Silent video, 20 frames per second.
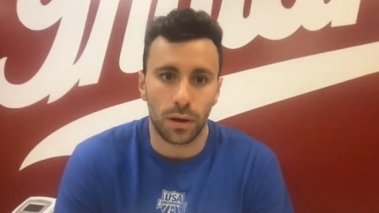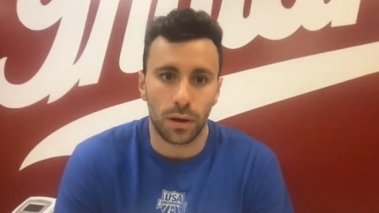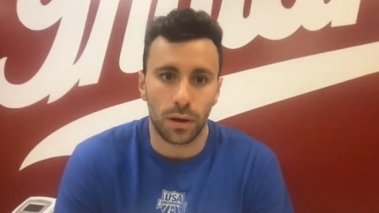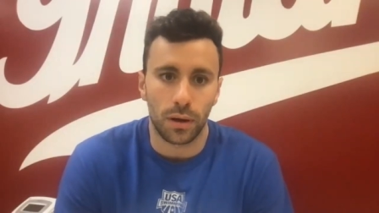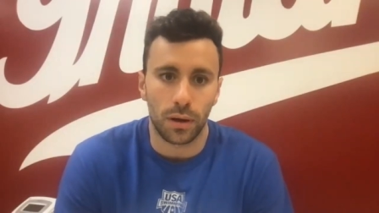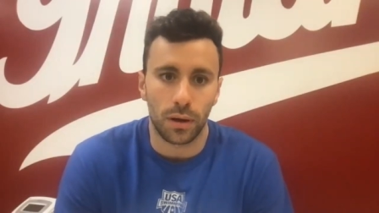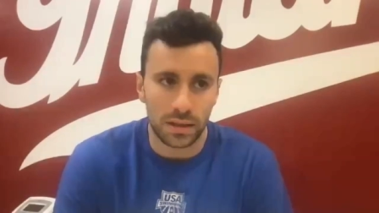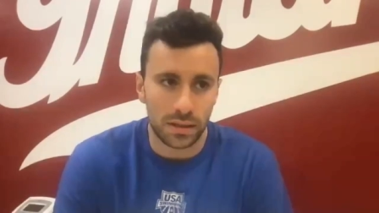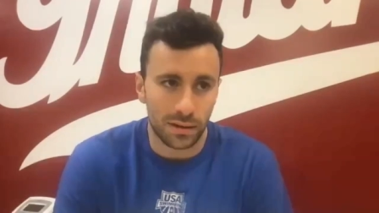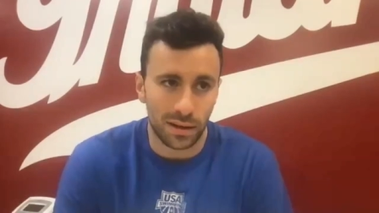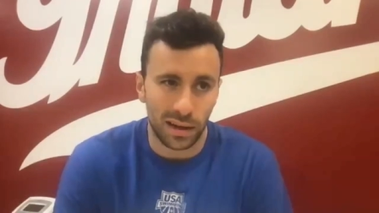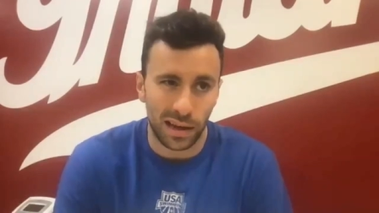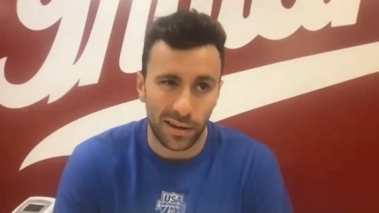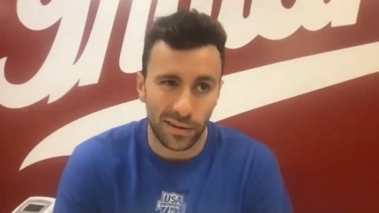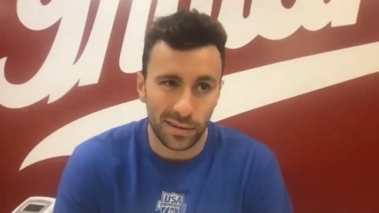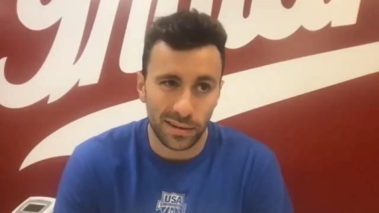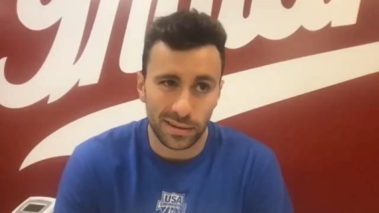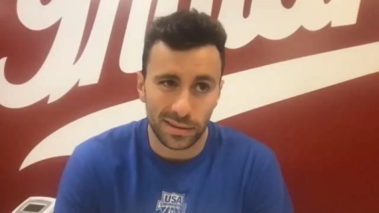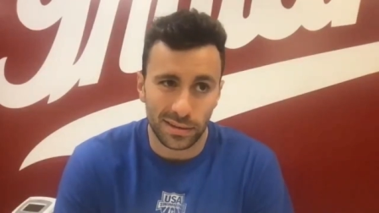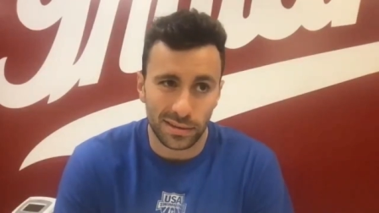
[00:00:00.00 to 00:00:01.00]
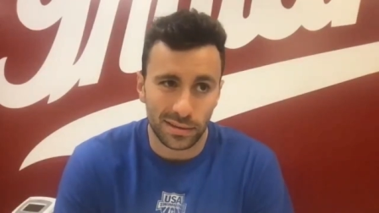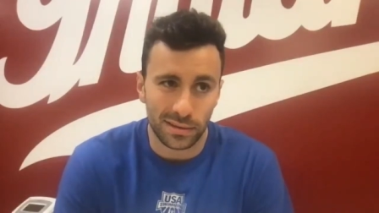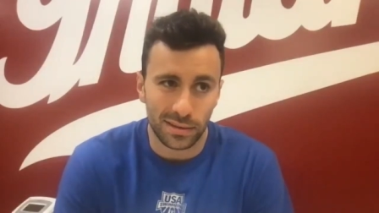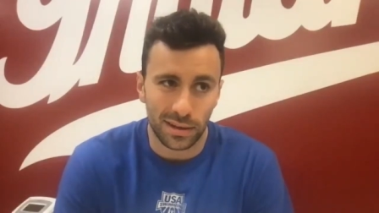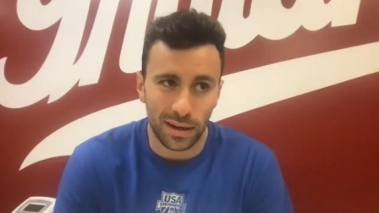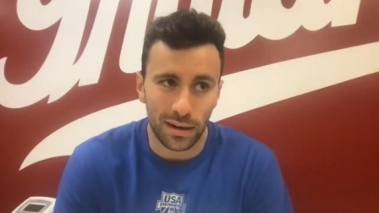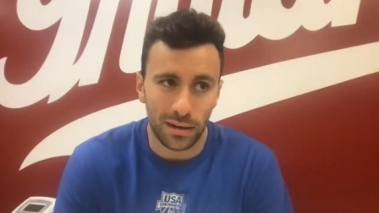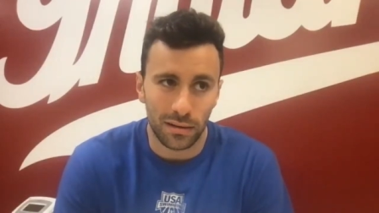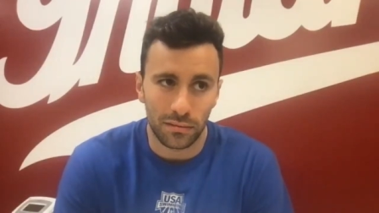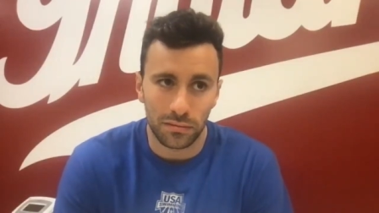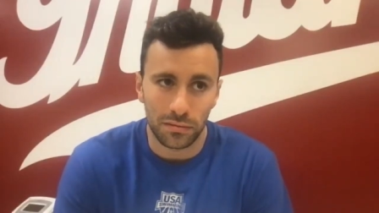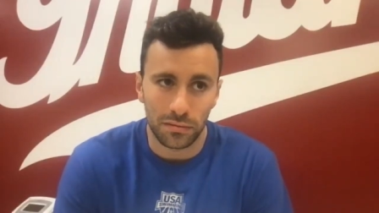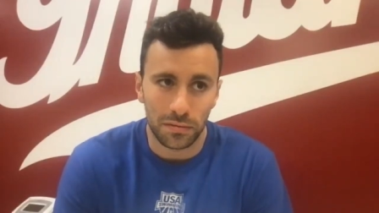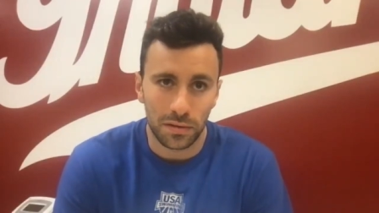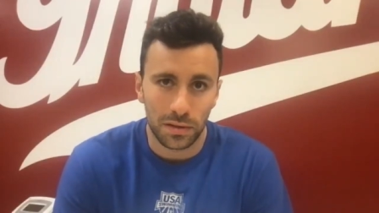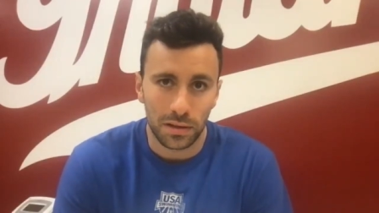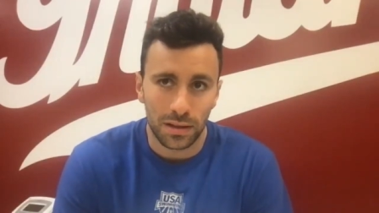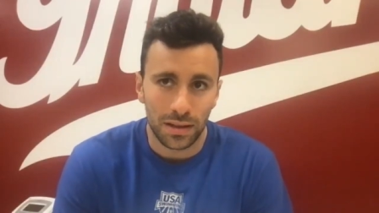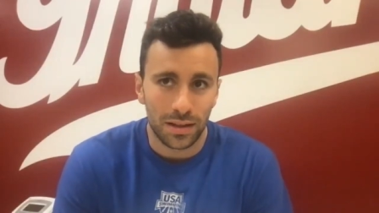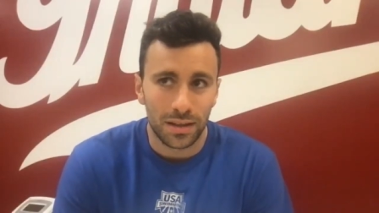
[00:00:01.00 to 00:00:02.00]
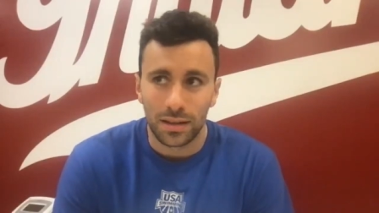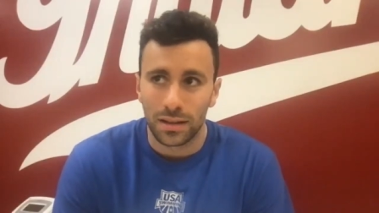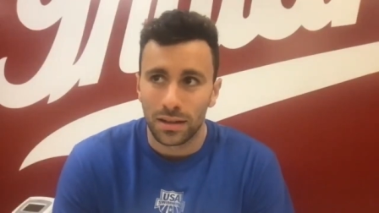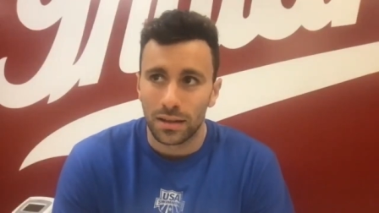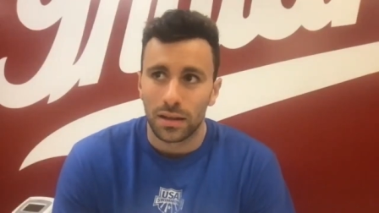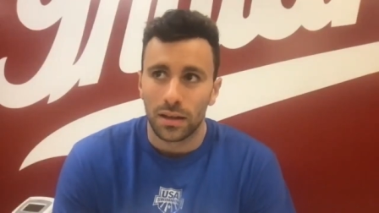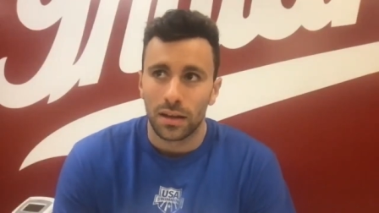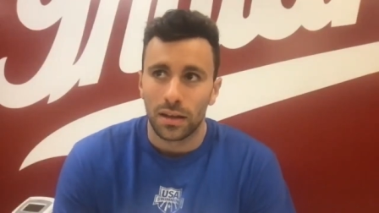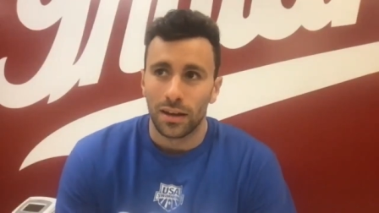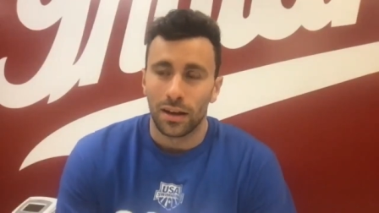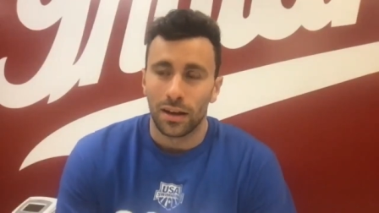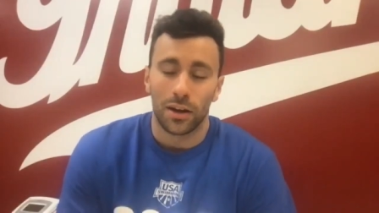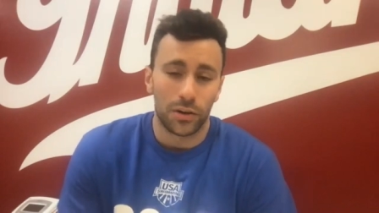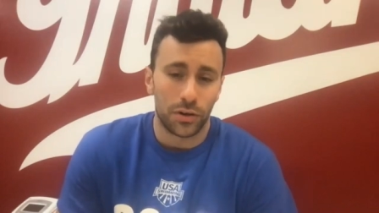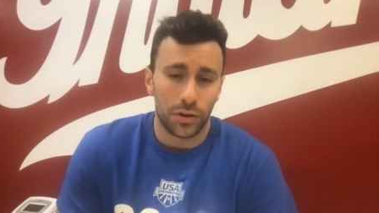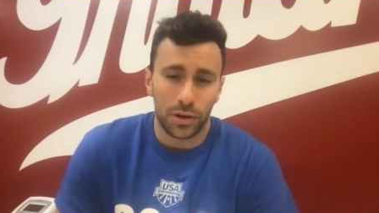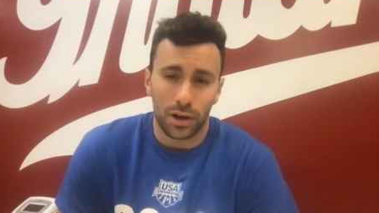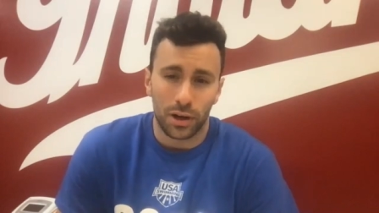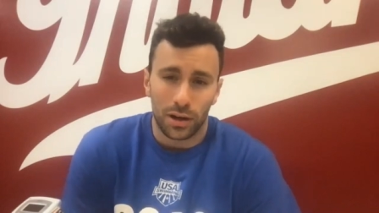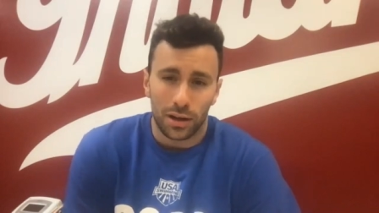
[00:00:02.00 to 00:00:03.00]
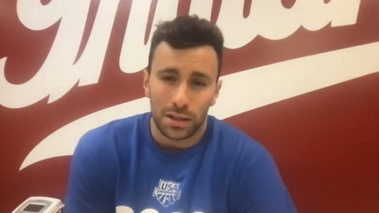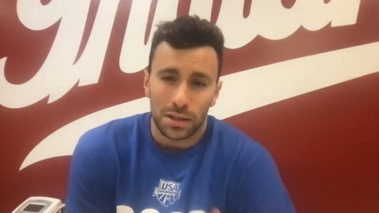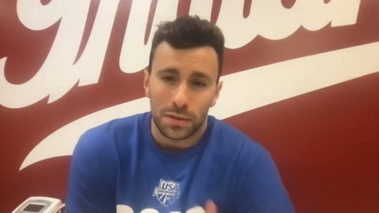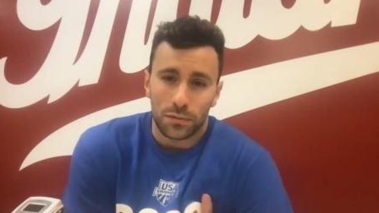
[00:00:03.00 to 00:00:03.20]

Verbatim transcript: I would count us kind of underdogs